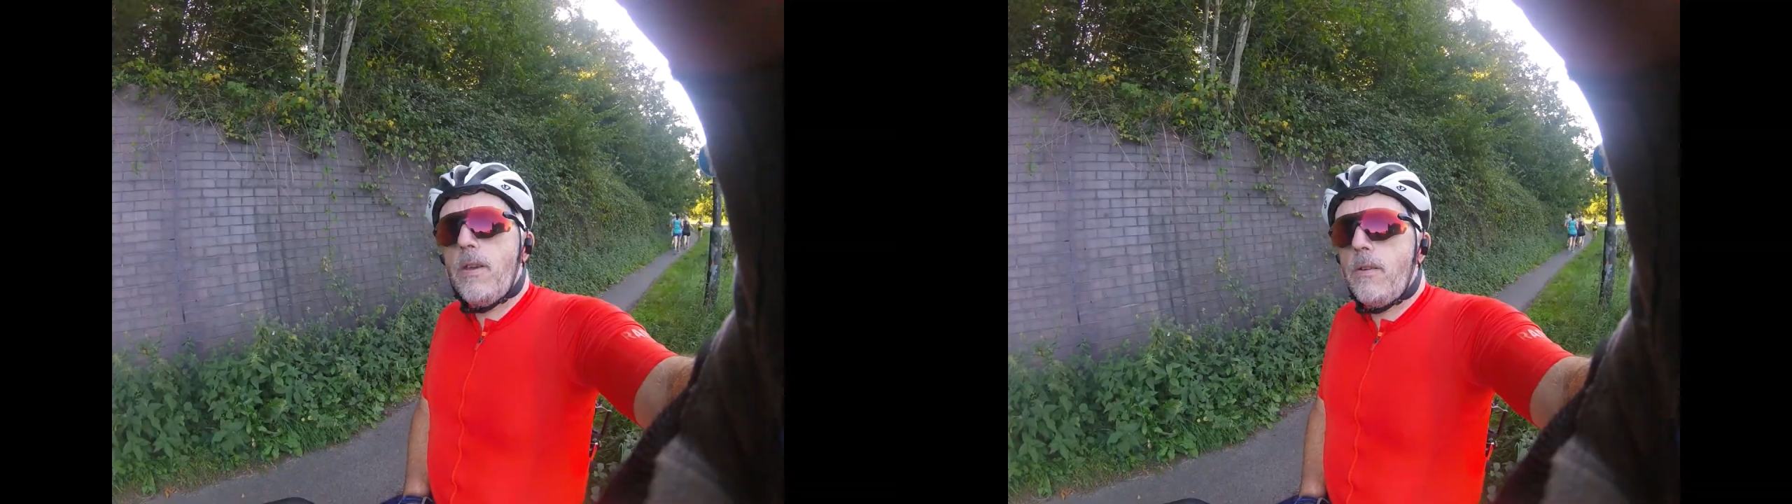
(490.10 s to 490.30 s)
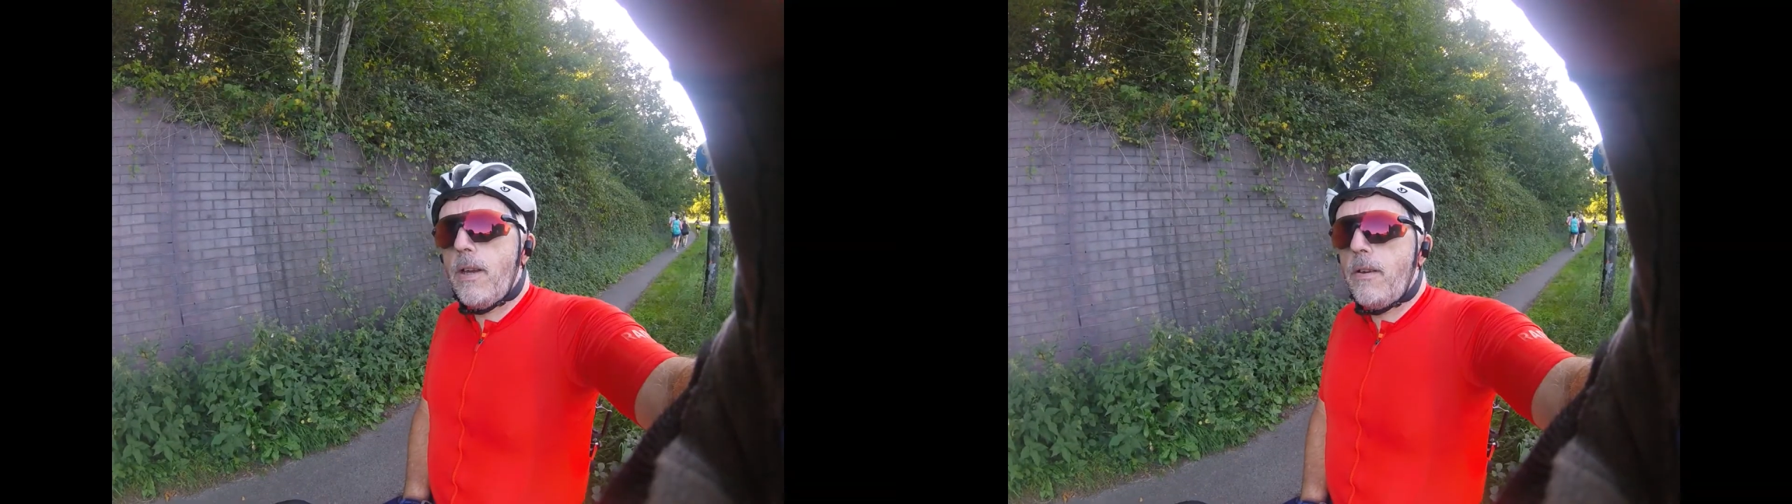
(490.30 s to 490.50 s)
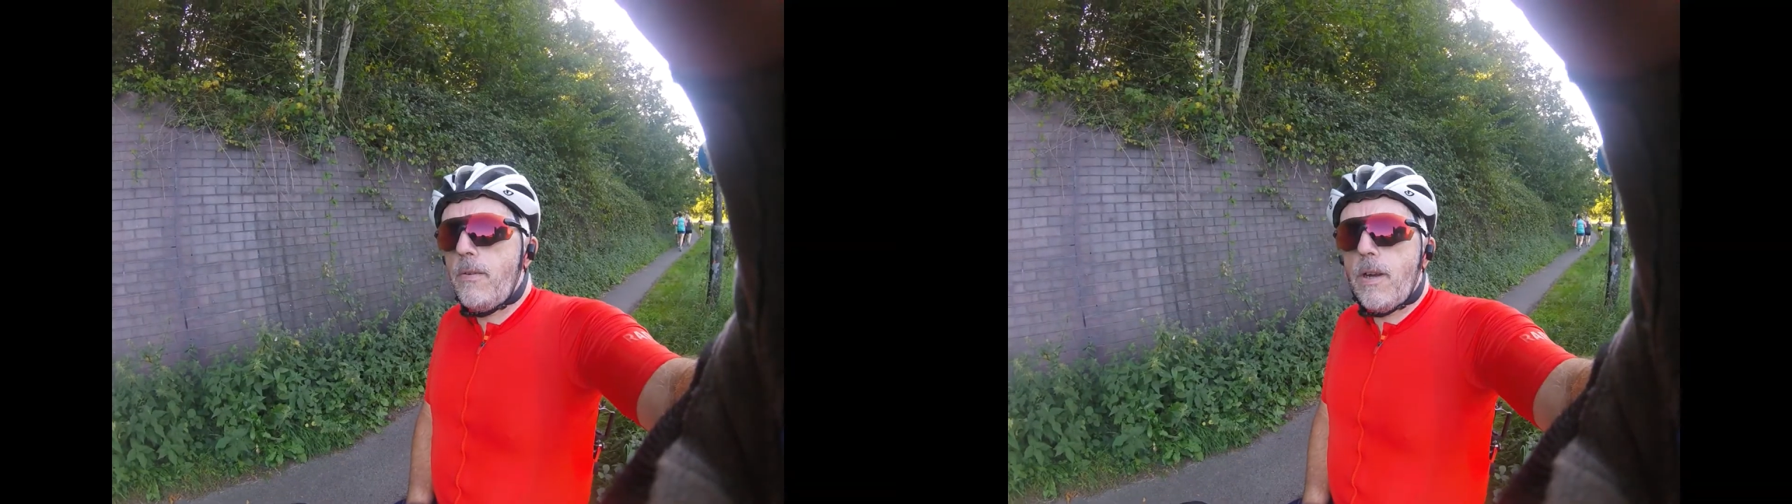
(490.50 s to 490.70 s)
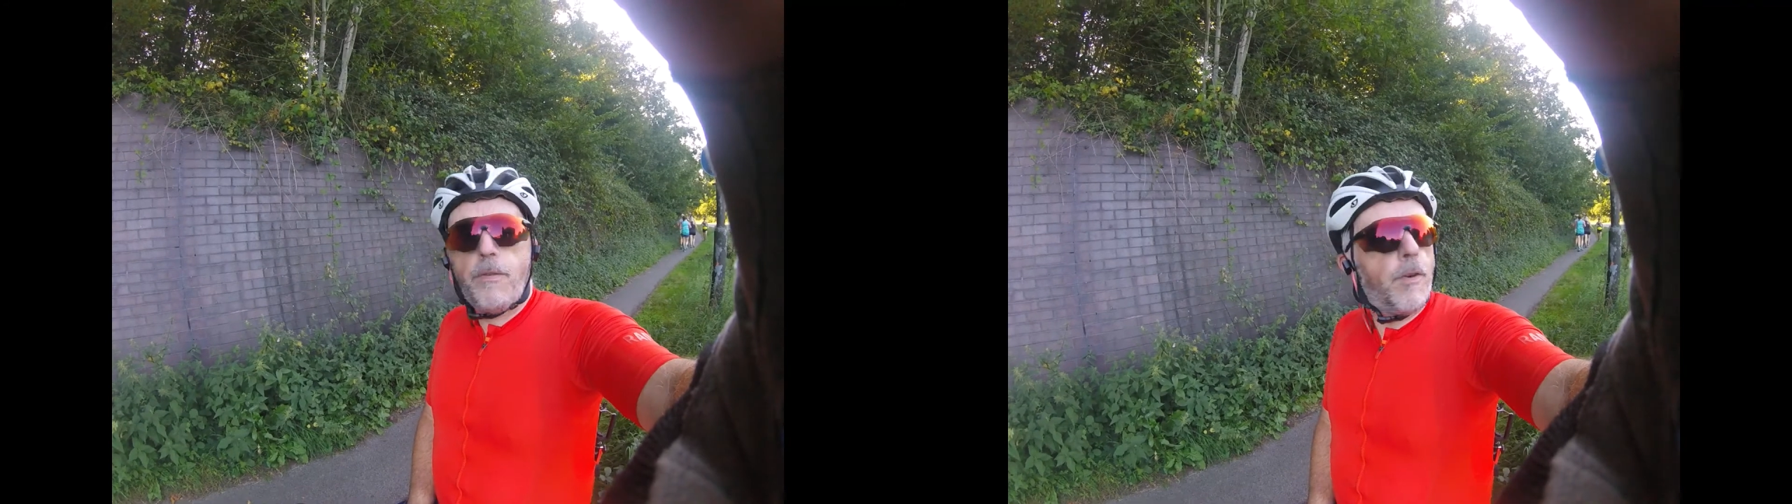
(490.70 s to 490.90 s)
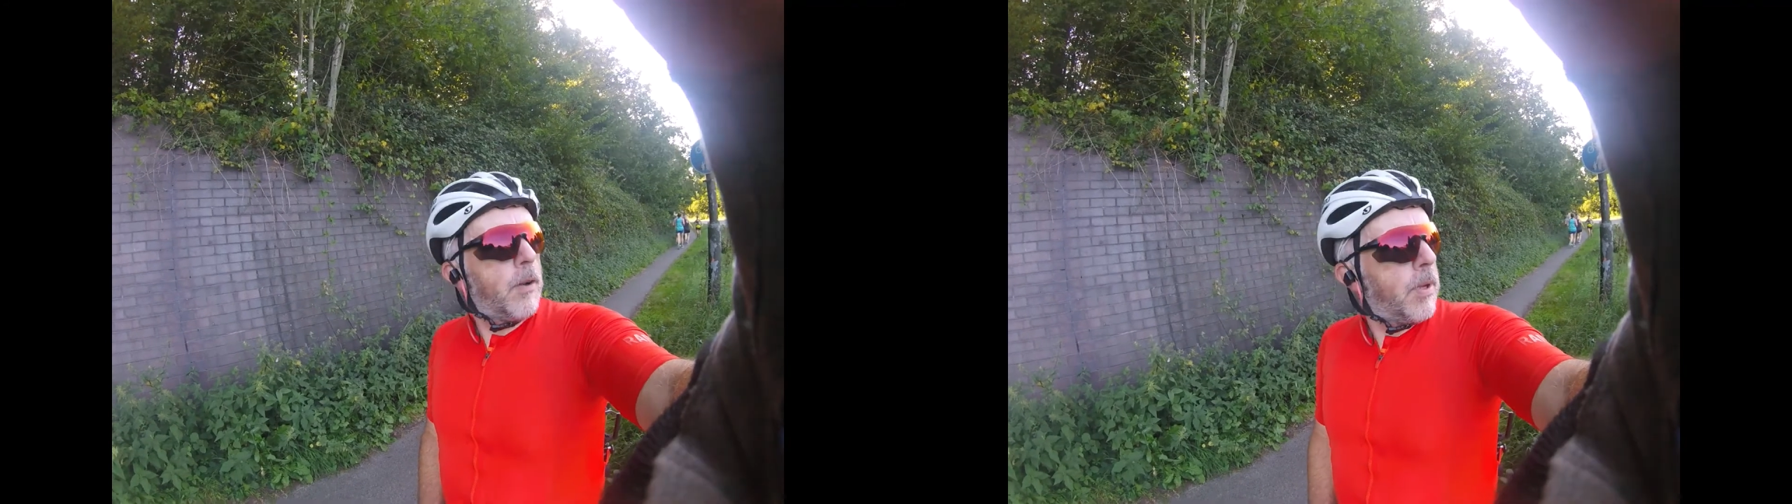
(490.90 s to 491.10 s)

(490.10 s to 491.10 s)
Now find me